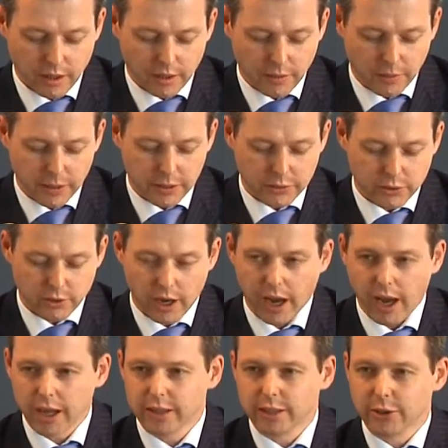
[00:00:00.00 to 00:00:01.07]
there is a
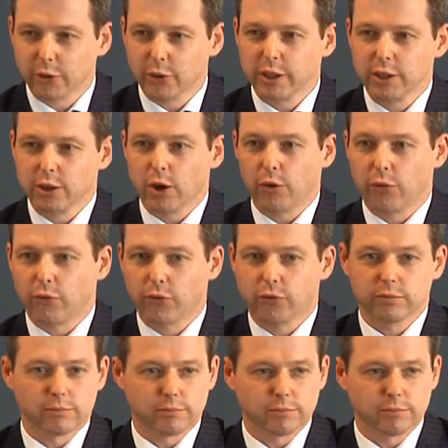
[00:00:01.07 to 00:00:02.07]
high degree of